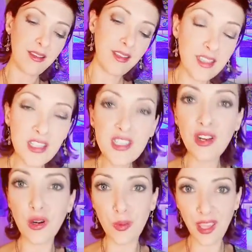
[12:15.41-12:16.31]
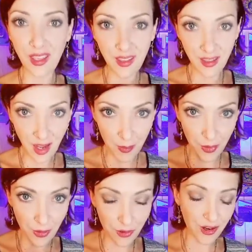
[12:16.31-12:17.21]
into your week,
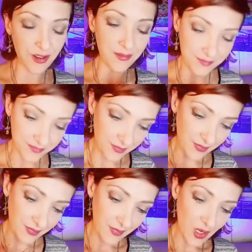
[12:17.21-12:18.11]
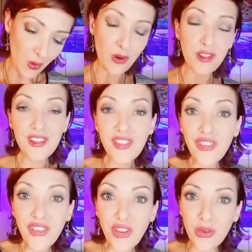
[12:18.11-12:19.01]
Capricorn. Or this is
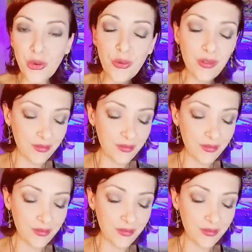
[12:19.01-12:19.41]
you.